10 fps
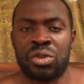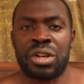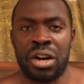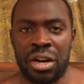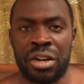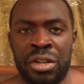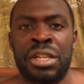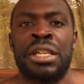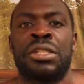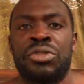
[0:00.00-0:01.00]
car.
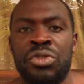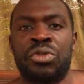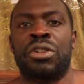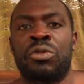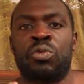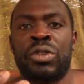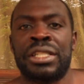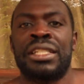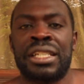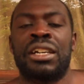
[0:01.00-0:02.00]
You are
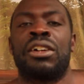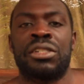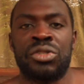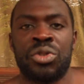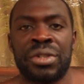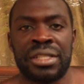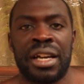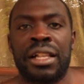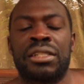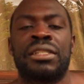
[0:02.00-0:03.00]
renting the car in US
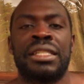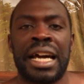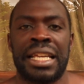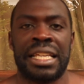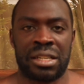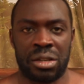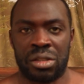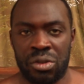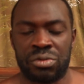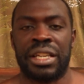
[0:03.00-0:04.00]
dollars, not in
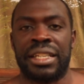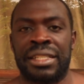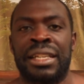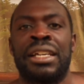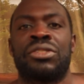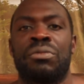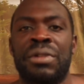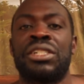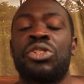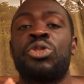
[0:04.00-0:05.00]
colones. So
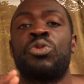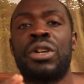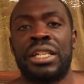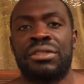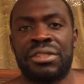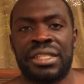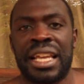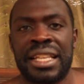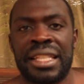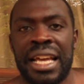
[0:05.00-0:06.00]
make sure you
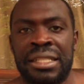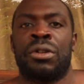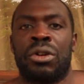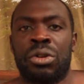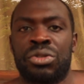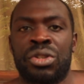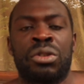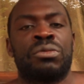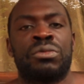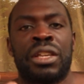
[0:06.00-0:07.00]
understand that.
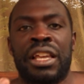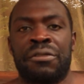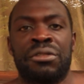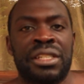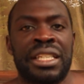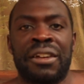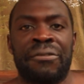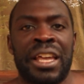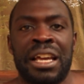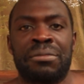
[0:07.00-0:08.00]
Also, if you see a
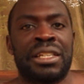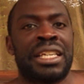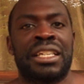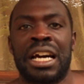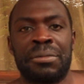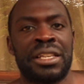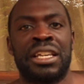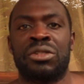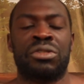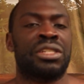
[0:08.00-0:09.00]
family coming
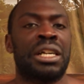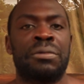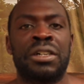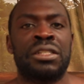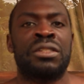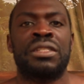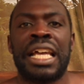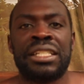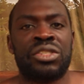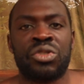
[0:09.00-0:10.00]
in or someone
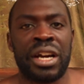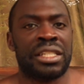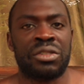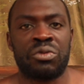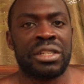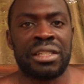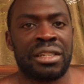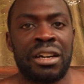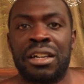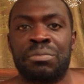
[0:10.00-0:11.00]
that's trying to rent the
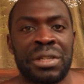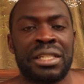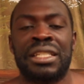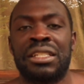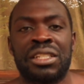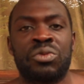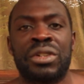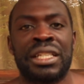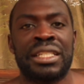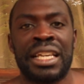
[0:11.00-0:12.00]
car because they just
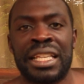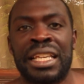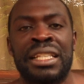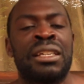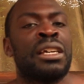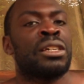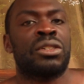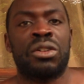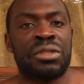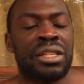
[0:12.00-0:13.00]
want to get in,
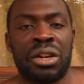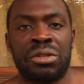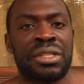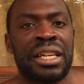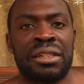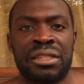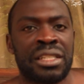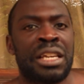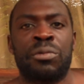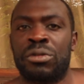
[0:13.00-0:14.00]
go to their hotel,
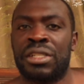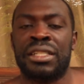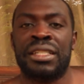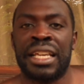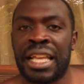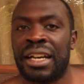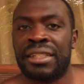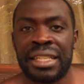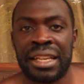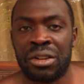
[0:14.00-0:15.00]
sleep, or just get out
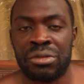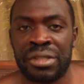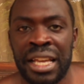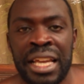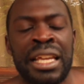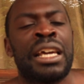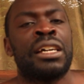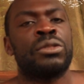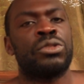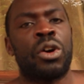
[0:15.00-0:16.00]
of San Jose,
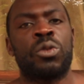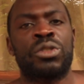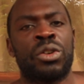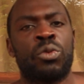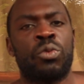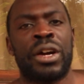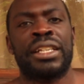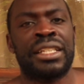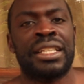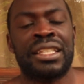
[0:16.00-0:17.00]
don't
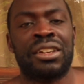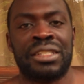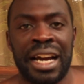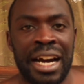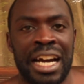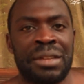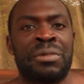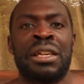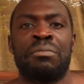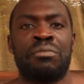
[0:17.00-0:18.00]
waste their
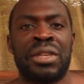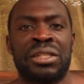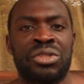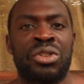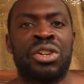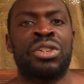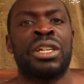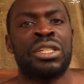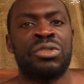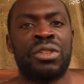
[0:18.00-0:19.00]
time. Make sure
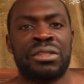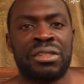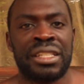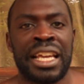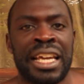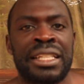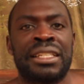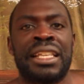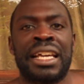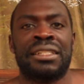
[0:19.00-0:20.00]
you
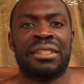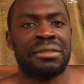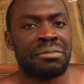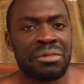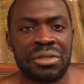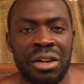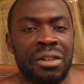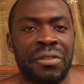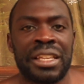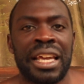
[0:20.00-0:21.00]
understand that you're
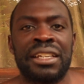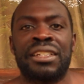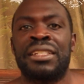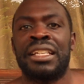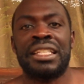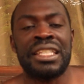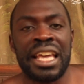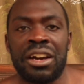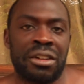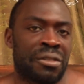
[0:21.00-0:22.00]
on vacation,
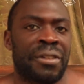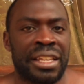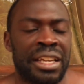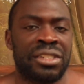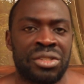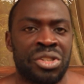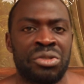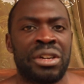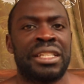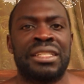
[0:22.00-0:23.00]
they are on vacation
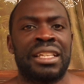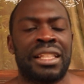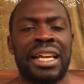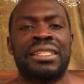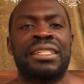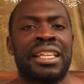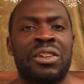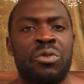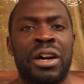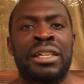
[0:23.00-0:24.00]
too, and the last thing they
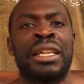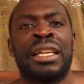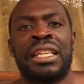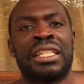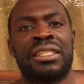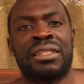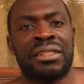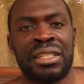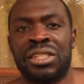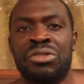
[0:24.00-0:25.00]
want is to
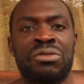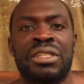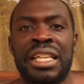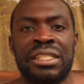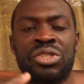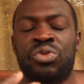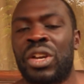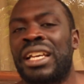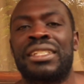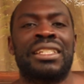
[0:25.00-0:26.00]
see you get
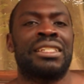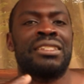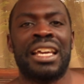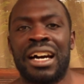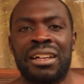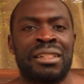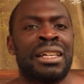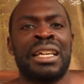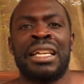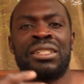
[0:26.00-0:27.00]
stressed and yell
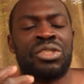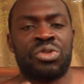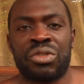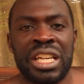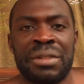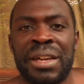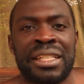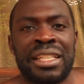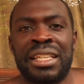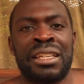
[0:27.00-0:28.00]
and scream
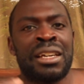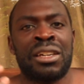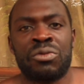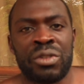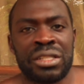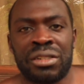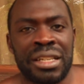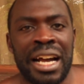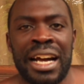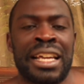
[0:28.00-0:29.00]
at the rental
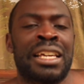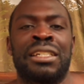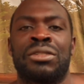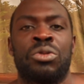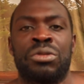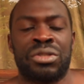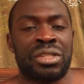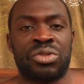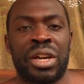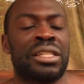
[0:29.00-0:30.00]
guy who is
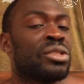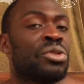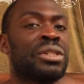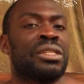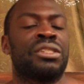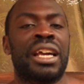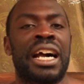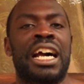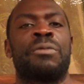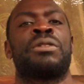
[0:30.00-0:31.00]
just trying to do his
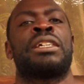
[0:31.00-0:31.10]
job,